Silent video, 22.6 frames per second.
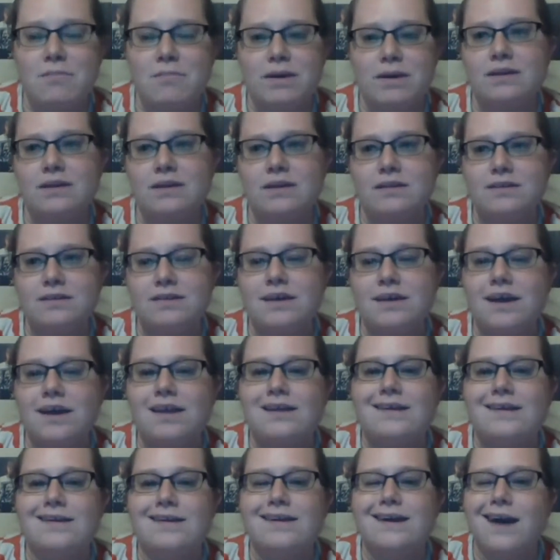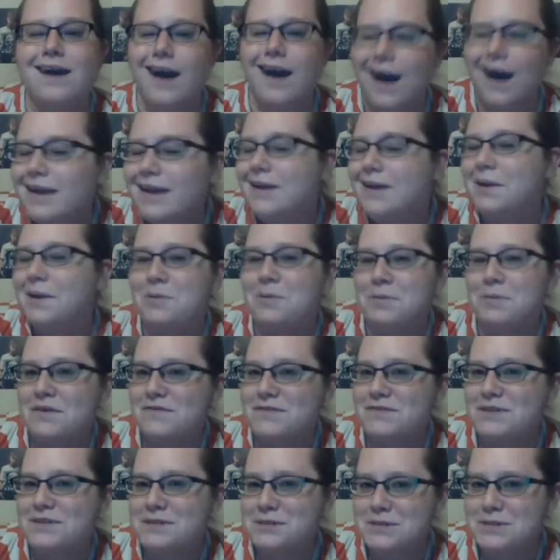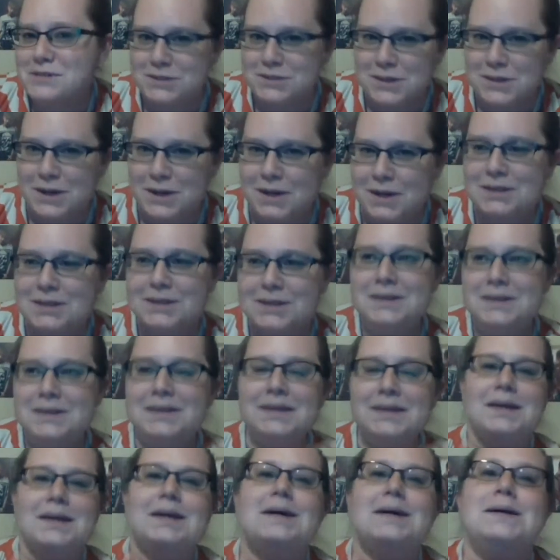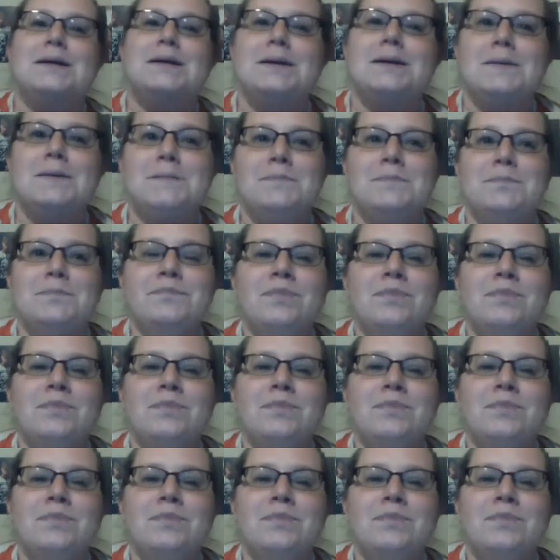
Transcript: but you got to kind of help me finish the thought. Um,